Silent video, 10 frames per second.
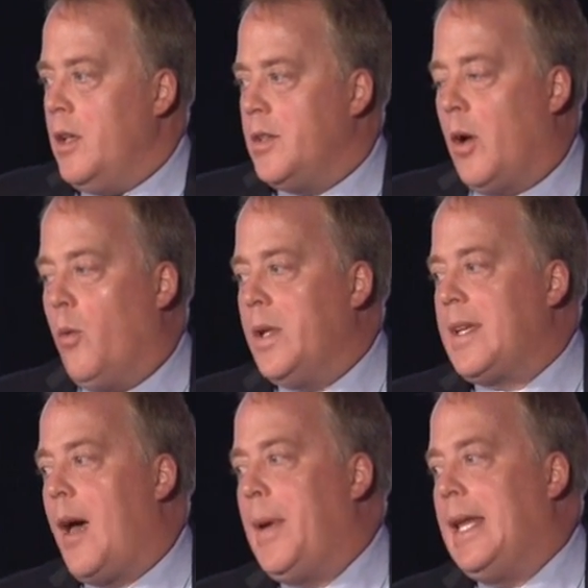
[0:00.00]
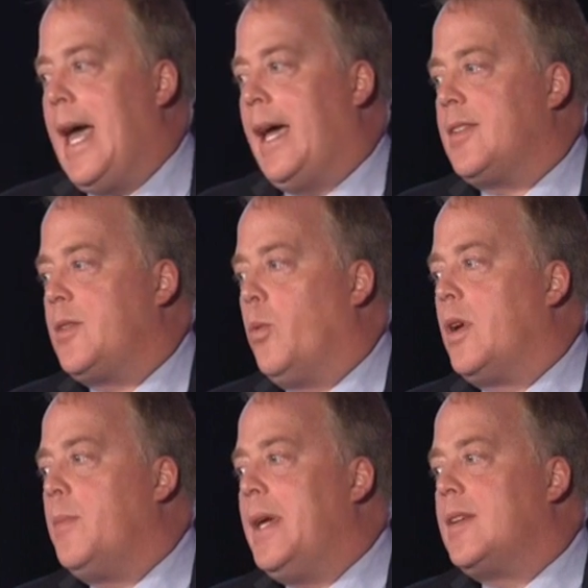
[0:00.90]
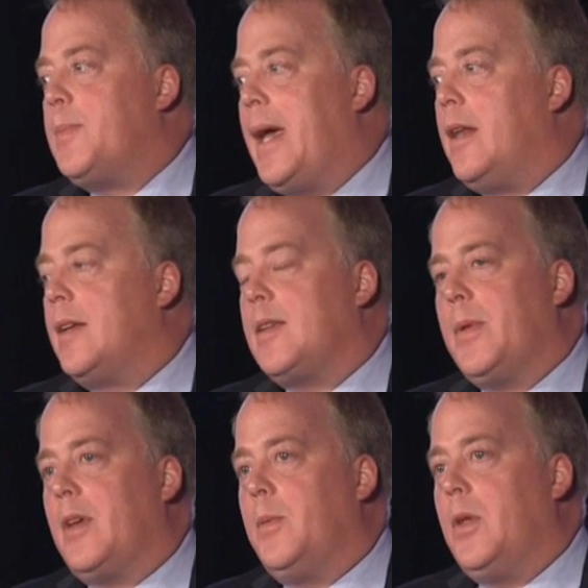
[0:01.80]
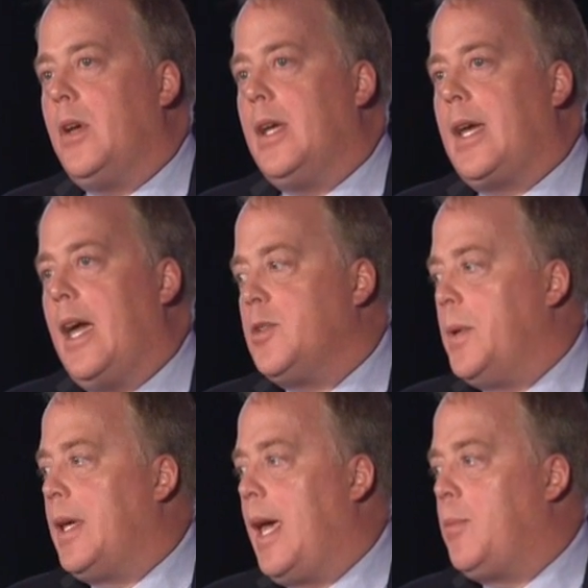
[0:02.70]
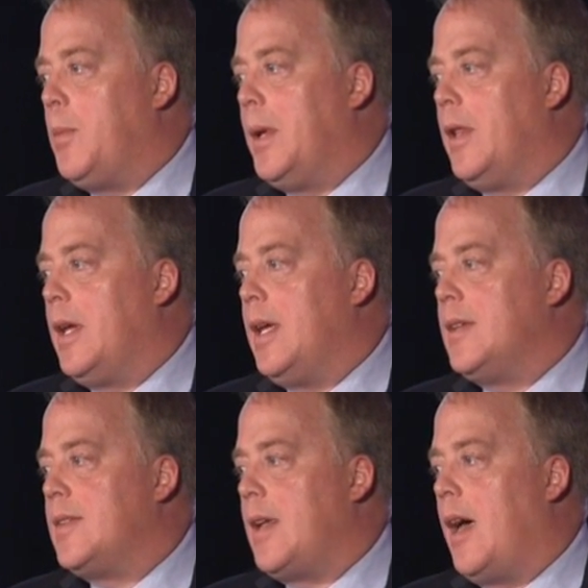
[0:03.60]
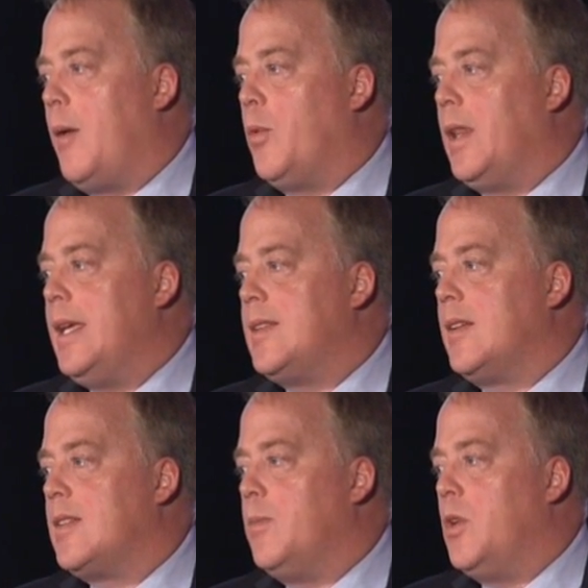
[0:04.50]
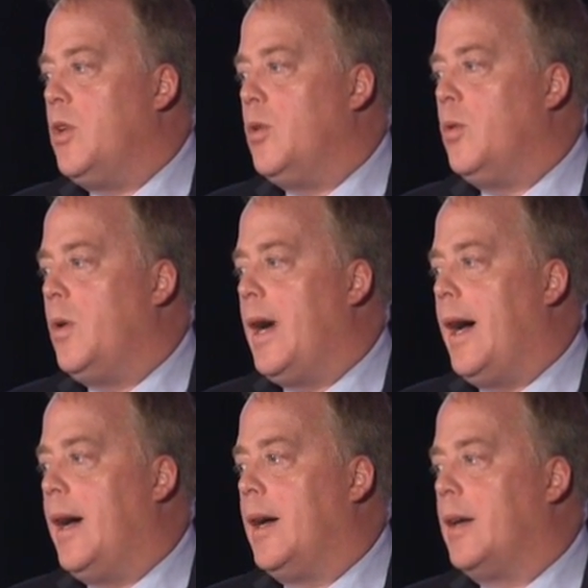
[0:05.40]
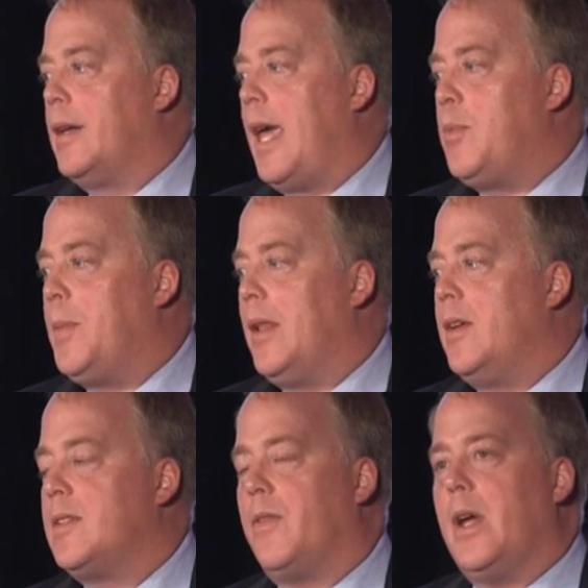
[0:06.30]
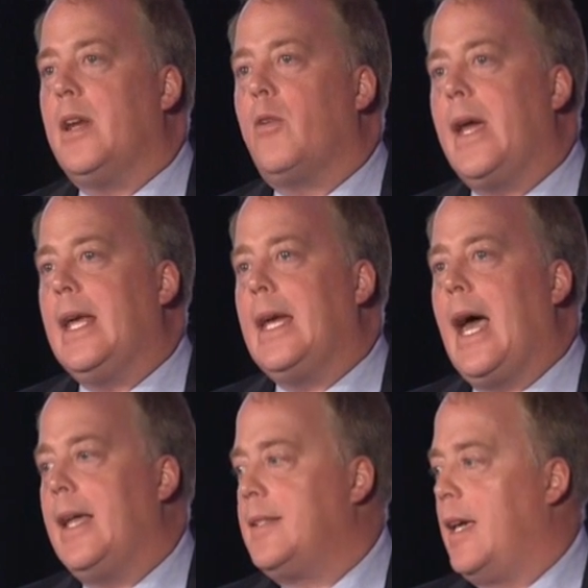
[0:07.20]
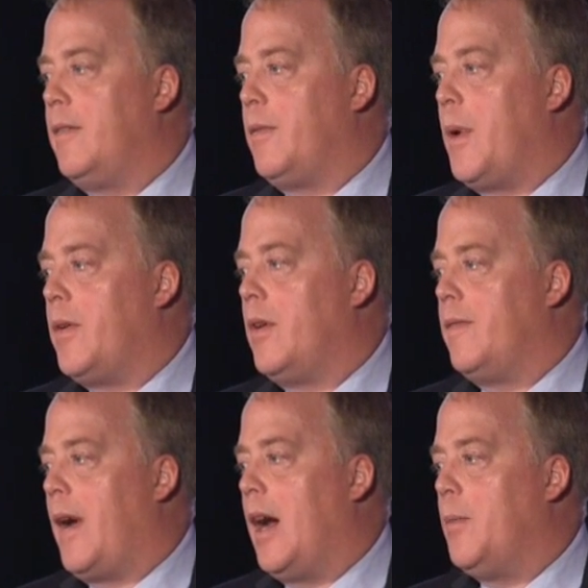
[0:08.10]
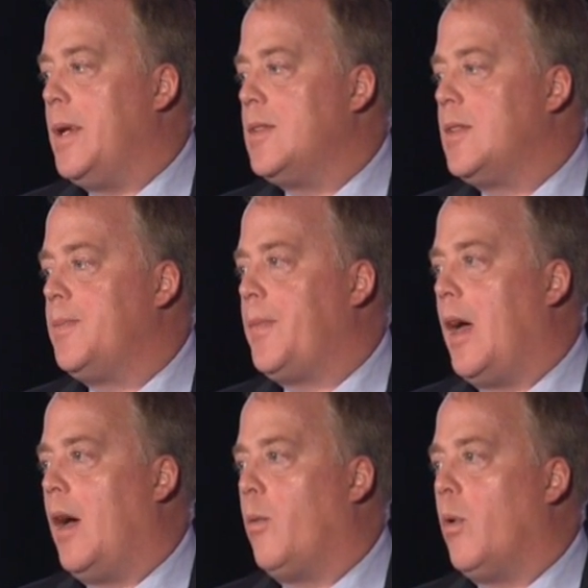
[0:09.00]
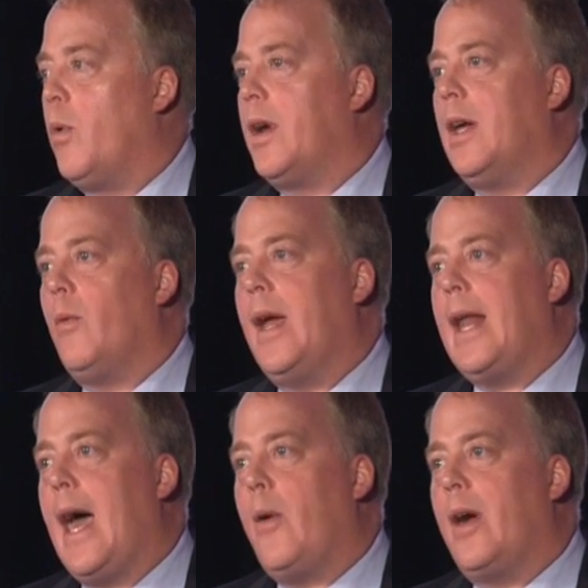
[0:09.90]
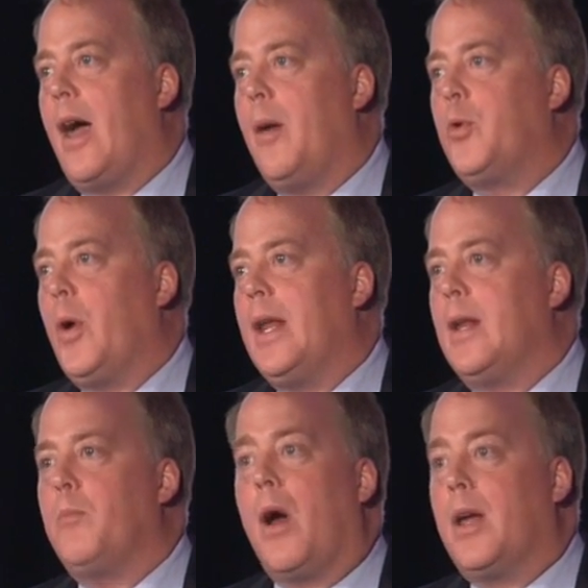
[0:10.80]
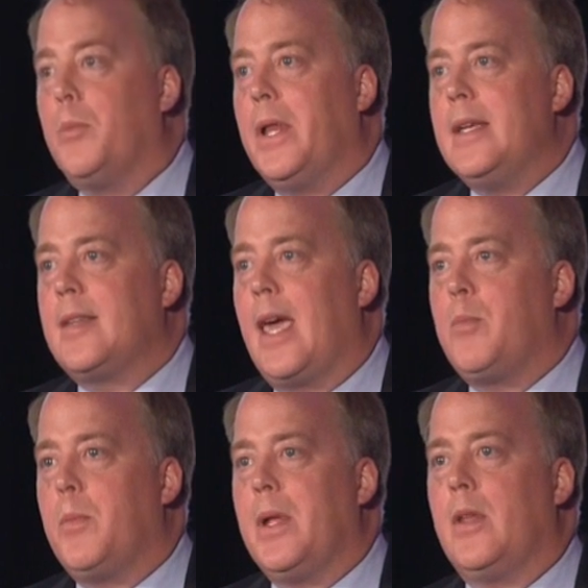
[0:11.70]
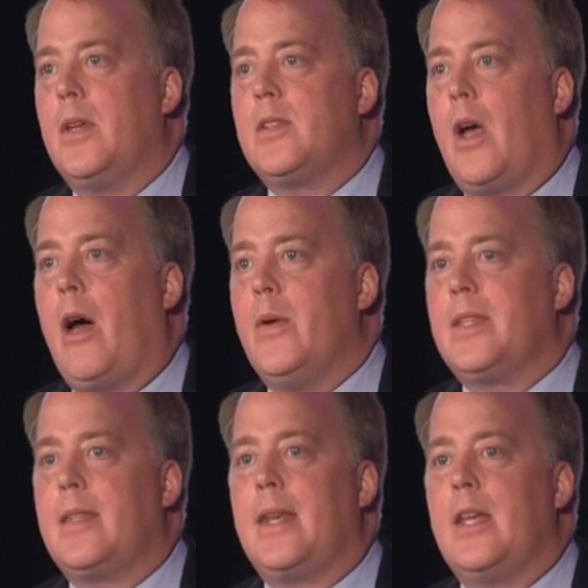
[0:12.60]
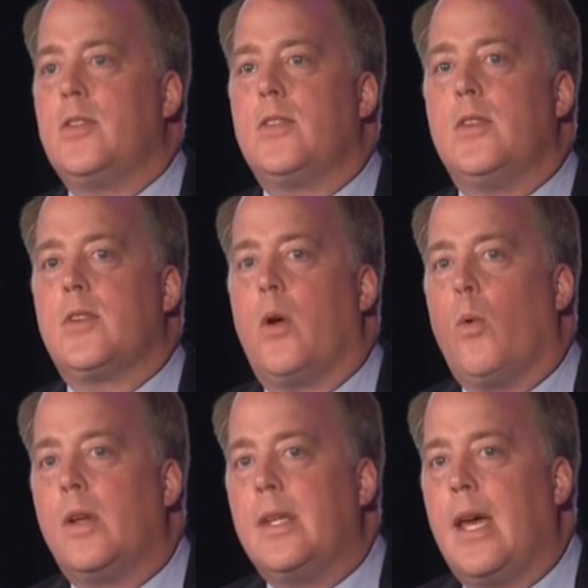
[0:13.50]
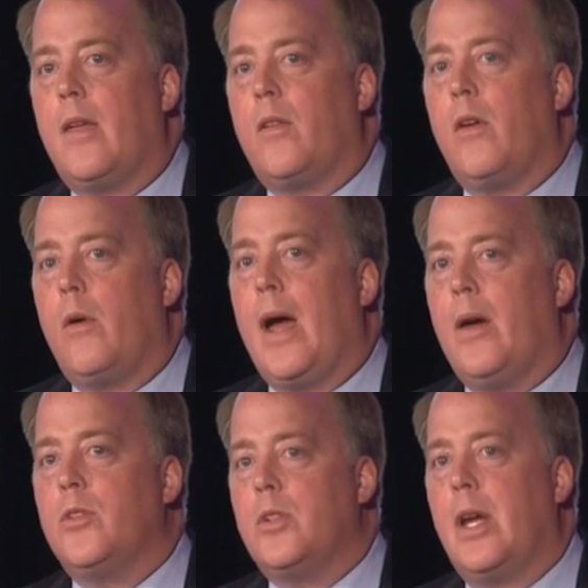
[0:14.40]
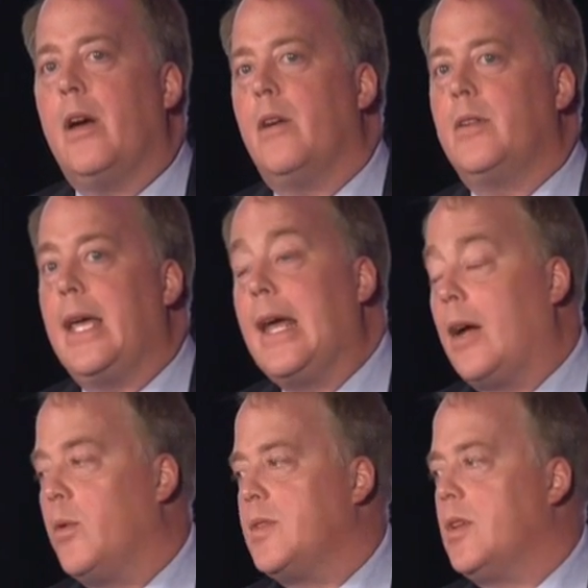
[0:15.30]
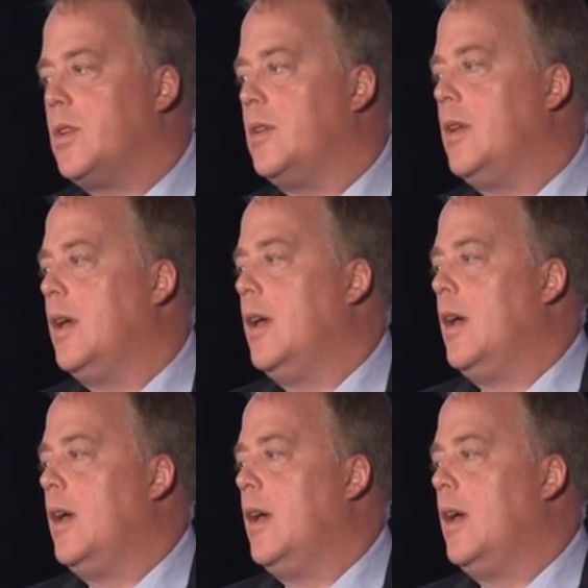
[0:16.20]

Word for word: So what's coming next? We're going to be expanding some of the community engagement capabilities, um, releasing some new uh, capabilities for integrating content from other environments. Uh, we're working right now on an upgraded marketplace capability, so how is it that agencies can work together around shared data acquisition?